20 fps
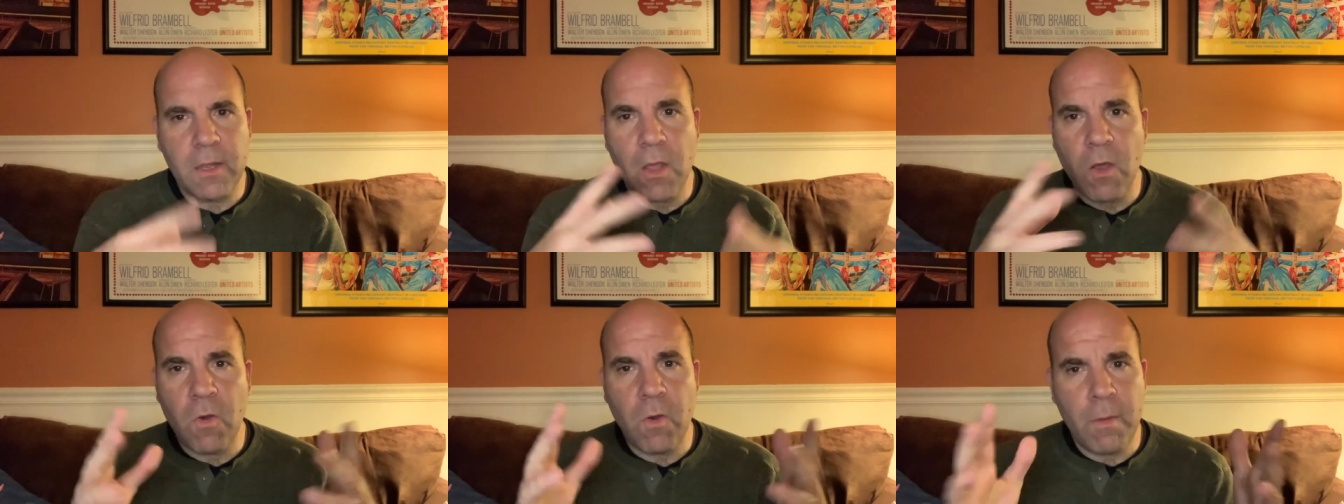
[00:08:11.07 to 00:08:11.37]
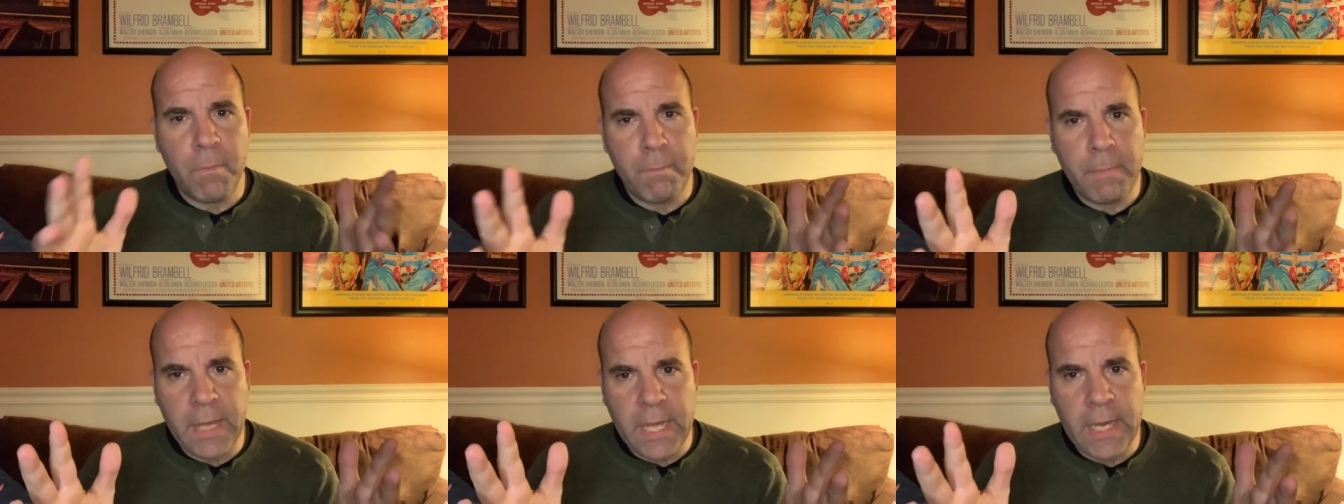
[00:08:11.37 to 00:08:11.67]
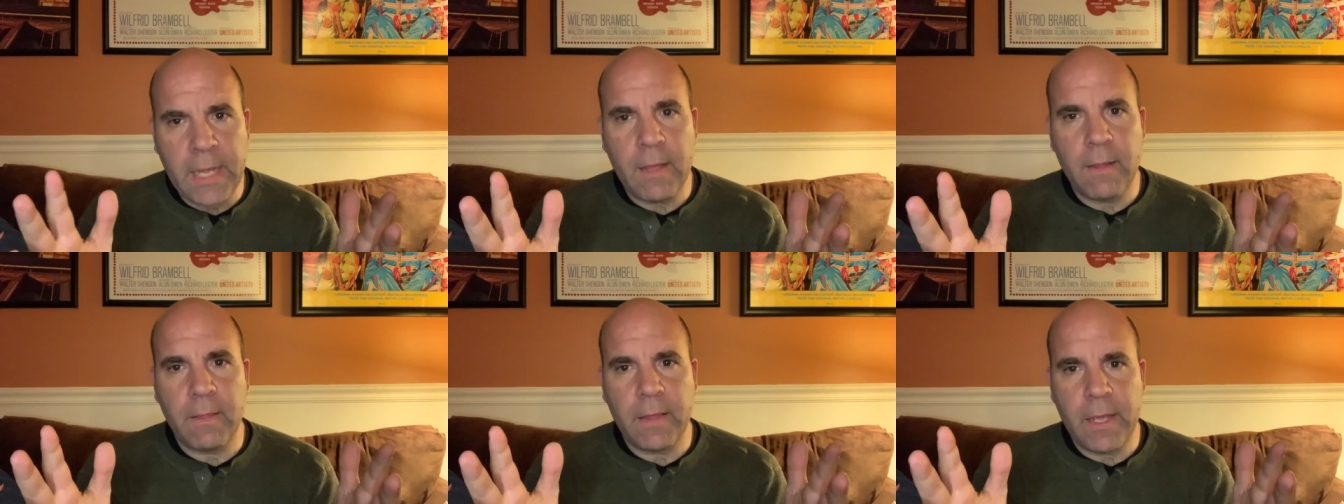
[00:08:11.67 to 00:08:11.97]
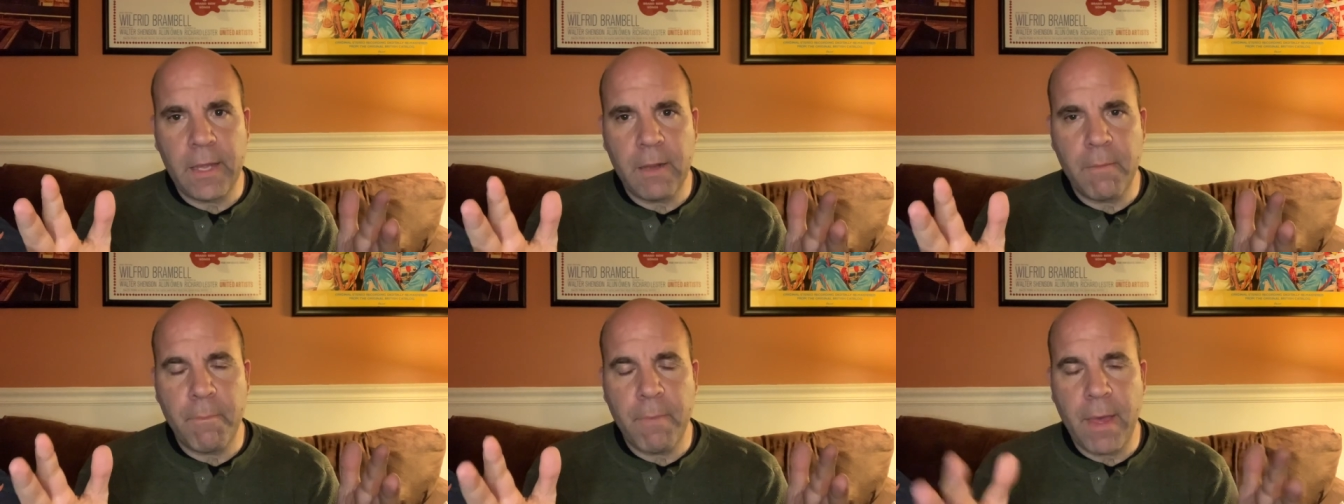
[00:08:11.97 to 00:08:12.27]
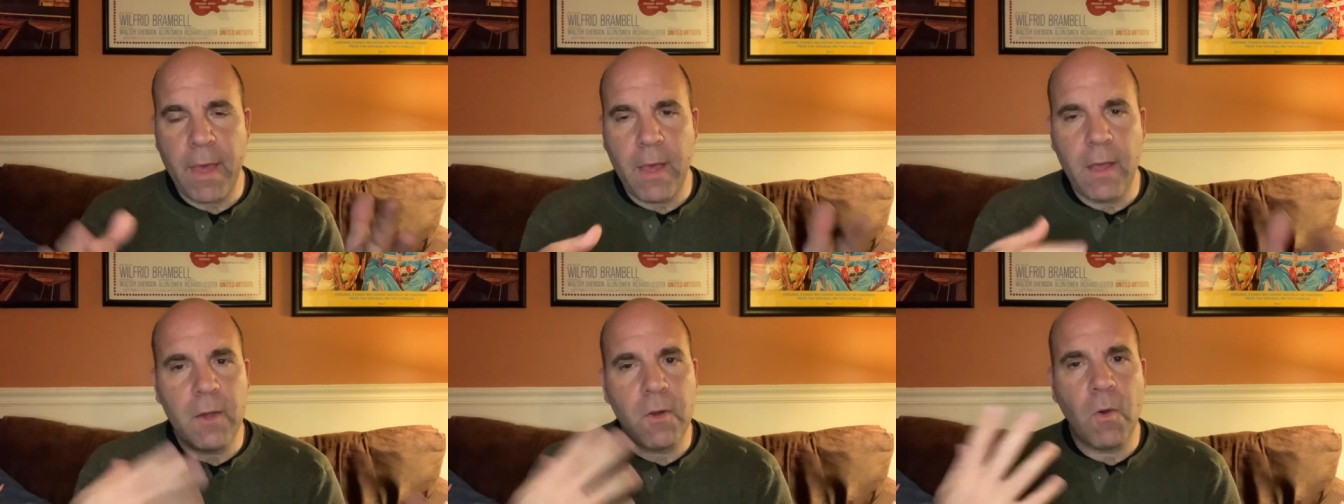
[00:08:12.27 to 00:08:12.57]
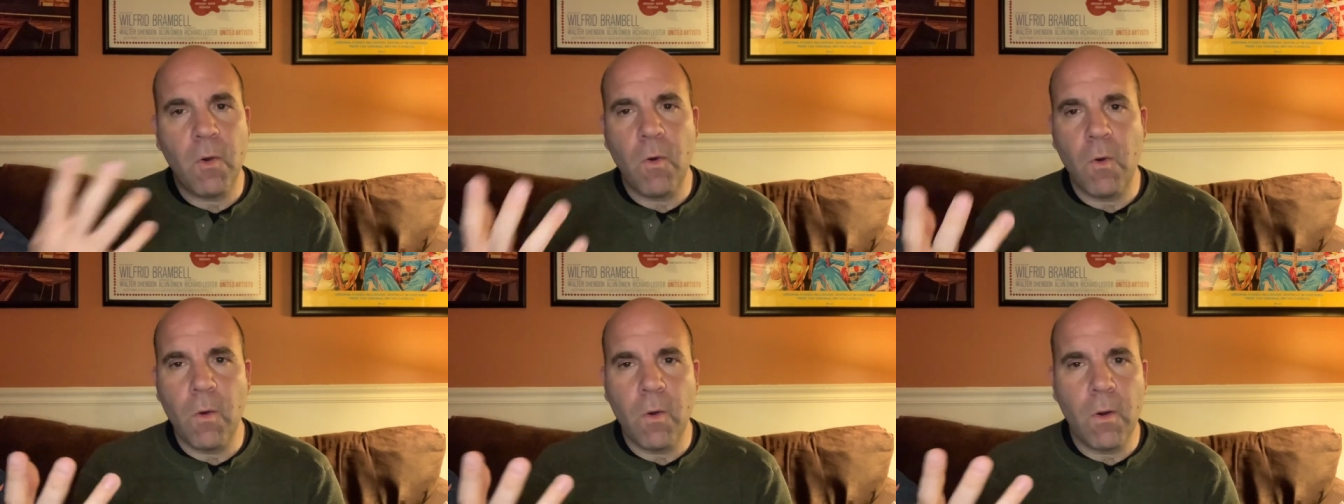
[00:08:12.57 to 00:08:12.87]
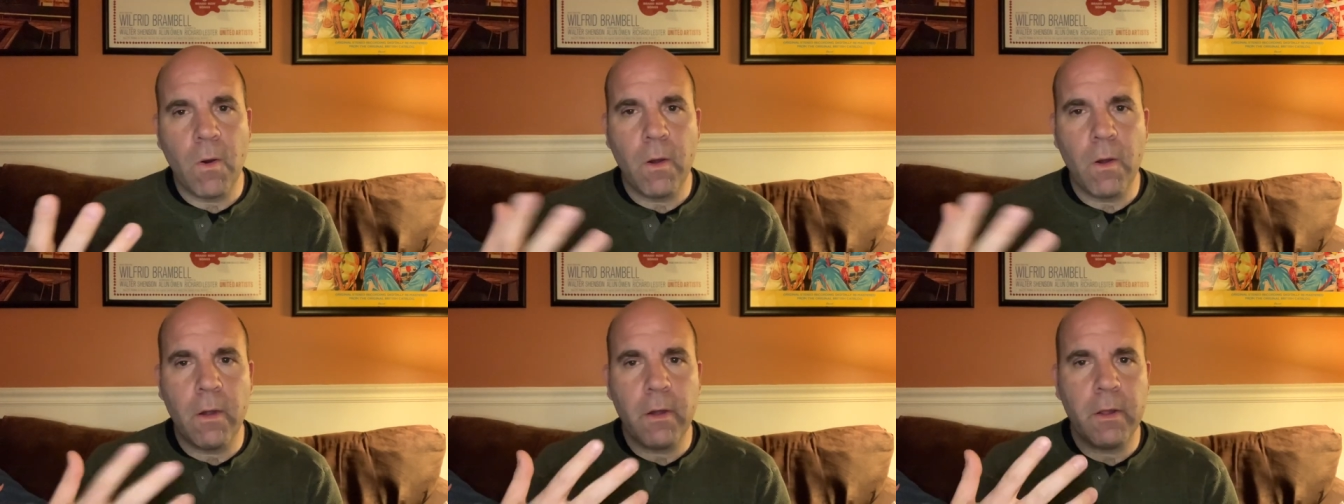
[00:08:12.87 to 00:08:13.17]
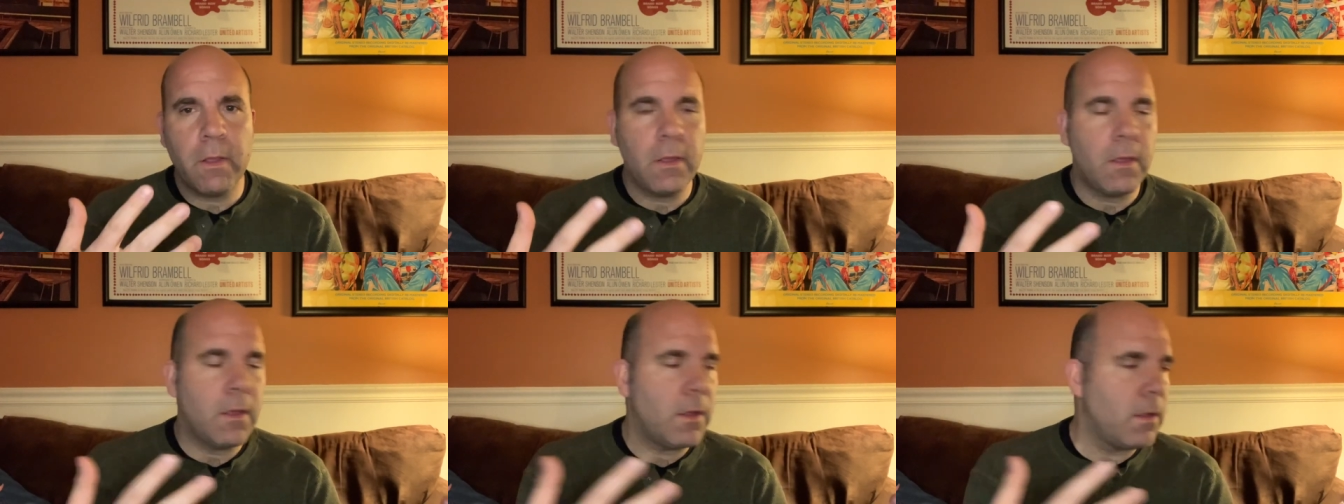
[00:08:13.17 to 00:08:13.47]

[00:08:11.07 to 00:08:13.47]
go immediately to bed or